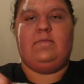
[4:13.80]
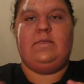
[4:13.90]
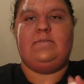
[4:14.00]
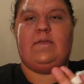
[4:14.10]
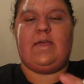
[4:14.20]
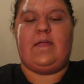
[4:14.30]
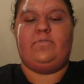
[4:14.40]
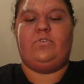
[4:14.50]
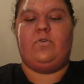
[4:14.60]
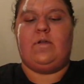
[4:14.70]
these I kind
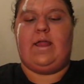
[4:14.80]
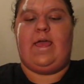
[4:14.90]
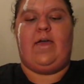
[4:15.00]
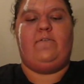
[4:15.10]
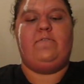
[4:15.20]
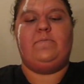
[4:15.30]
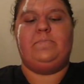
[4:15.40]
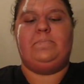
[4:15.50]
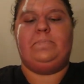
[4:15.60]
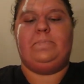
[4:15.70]
of tore in half.
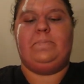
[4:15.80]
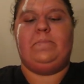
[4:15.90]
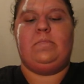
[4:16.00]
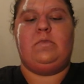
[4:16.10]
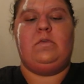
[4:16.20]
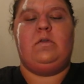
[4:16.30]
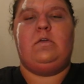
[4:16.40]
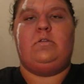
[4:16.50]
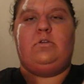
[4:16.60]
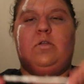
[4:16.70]

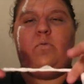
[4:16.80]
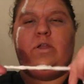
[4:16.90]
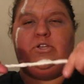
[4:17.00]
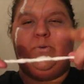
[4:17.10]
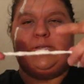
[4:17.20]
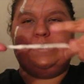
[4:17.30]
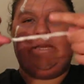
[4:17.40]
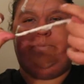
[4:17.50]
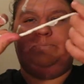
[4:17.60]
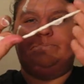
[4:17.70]
You're going to want to twist
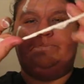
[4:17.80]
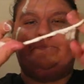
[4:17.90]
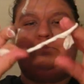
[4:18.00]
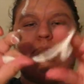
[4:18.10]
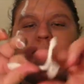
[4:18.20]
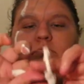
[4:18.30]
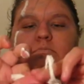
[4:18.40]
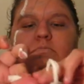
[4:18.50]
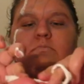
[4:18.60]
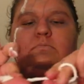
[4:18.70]
it
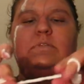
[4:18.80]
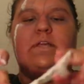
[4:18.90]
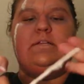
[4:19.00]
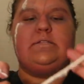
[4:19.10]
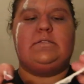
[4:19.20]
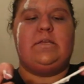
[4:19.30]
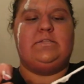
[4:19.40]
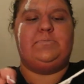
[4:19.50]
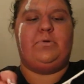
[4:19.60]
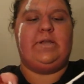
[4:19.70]
until it's
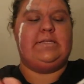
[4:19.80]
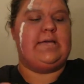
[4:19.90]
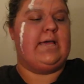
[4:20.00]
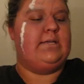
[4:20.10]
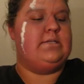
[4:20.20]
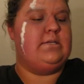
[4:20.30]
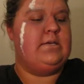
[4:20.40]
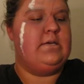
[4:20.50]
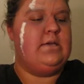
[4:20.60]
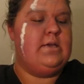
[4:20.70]
pretty tight.
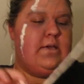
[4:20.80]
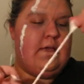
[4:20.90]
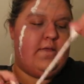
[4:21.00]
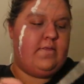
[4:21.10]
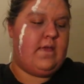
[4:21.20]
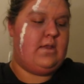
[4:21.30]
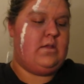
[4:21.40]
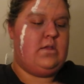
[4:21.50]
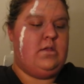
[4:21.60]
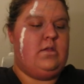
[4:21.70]
And
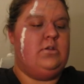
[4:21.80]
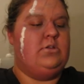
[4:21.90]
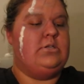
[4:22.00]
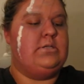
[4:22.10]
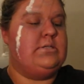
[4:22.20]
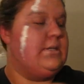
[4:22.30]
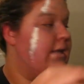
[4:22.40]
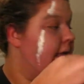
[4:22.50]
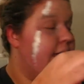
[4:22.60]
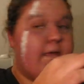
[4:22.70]
then just
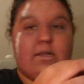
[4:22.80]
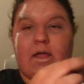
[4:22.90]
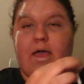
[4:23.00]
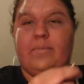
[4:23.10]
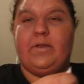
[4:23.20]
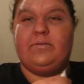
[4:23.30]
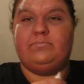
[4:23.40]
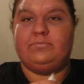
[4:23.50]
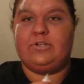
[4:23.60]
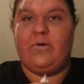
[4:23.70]
lay it, I'm going to
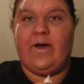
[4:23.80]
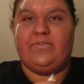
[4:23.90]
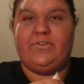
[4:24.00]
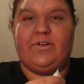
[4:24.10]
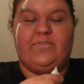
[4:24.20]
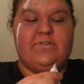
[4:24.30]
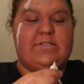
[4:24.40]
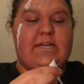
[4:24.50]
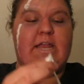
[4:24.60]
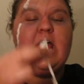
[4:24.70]
go out of screen for a
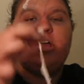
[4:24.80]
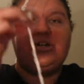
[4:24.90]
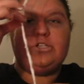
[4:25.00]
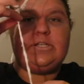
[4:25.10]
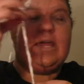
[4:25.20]
second, just